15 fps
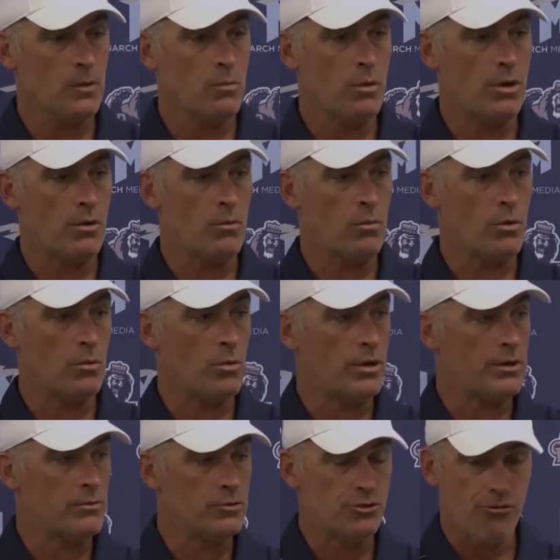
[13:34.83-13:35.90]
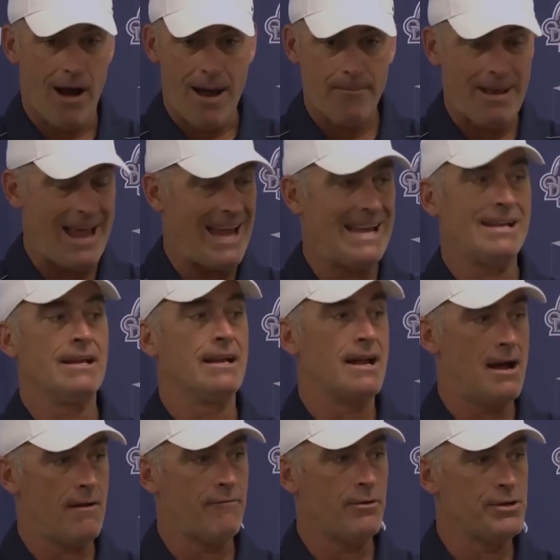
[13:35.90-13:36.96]
where we're drop 8 in
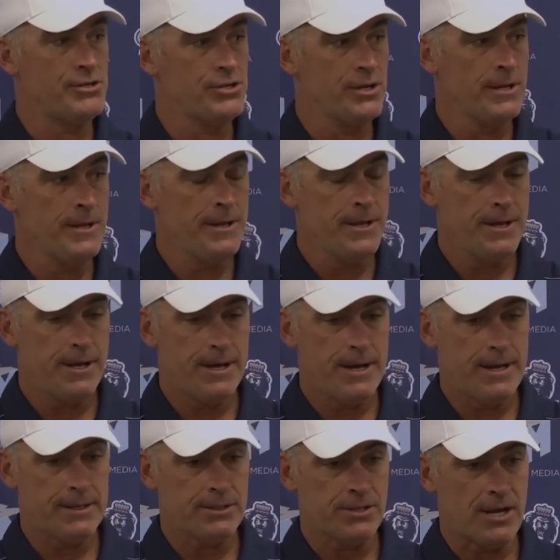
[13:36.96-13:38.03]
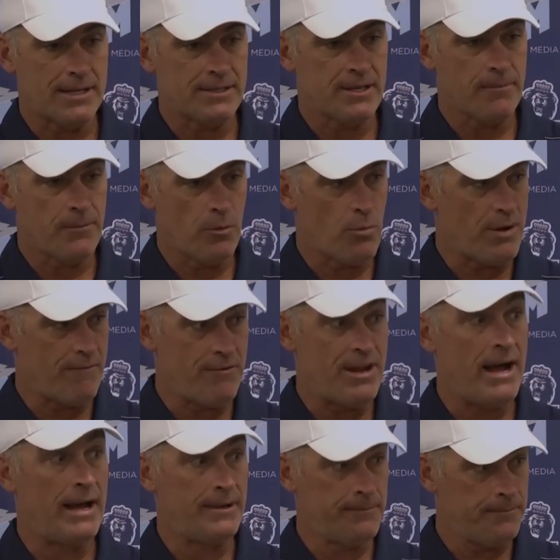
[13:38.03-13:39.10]
coverage. It's not something we've
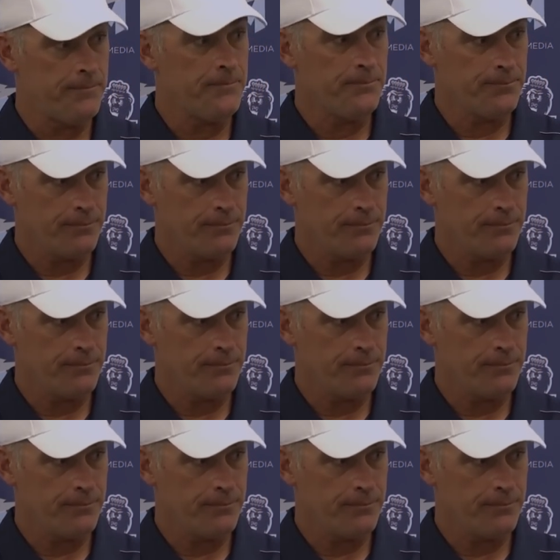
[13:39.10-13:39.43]
done